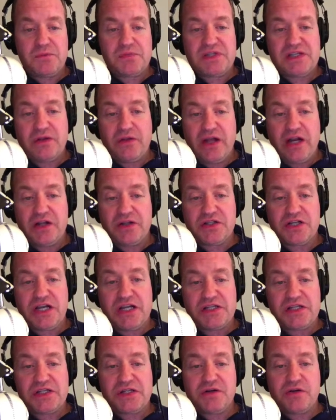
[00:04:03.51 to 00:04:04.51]
So then I'll
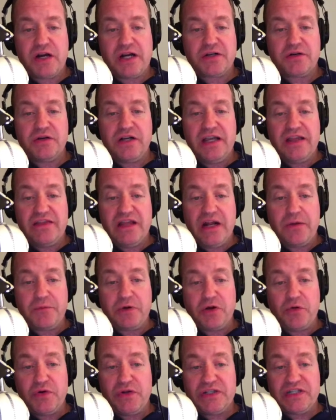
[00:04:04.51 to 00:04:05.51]
change the directory, and then
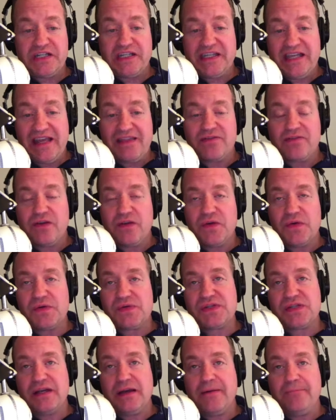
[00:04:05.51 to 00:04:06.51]
I'm going to get
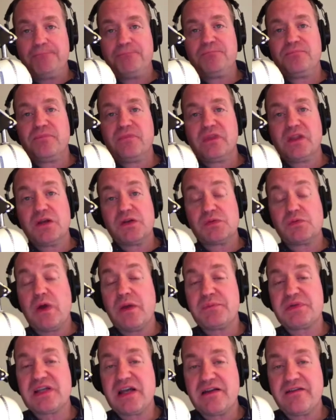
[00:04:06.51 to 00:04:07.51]
those
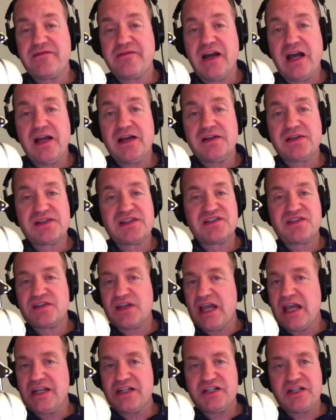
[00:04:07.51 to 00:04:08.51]
website files,
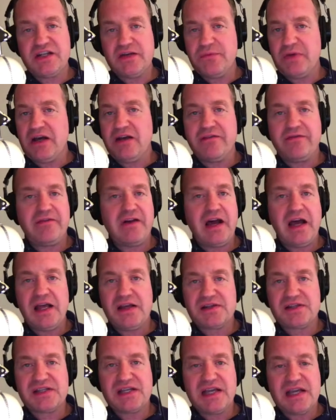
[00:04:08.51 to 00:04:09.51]
just HTML
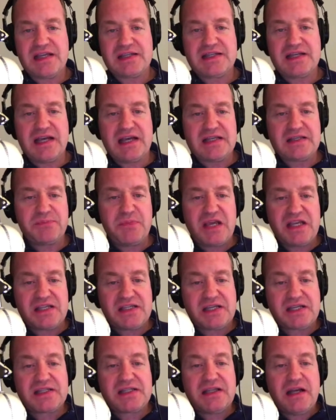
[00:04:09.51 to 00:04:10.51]
file, CSS,
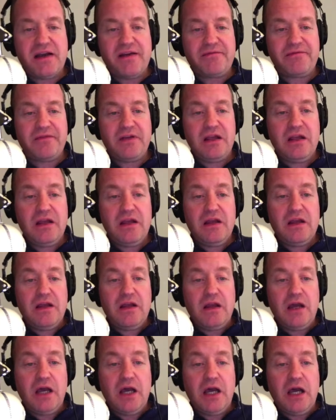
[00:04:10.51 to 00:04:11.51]
basic stuff.
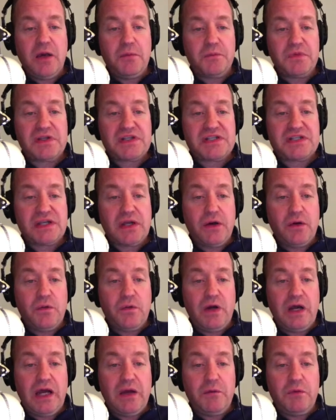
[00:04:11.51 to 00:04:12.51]

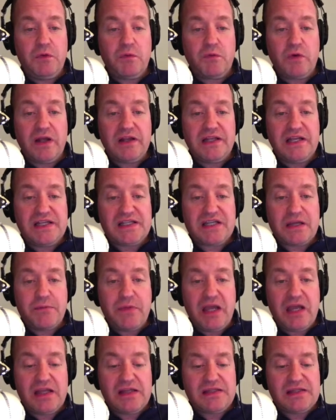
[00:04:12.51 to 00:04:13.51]
So I will run these
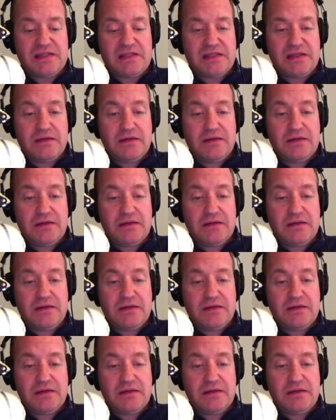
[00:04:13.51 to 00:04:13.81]
commands.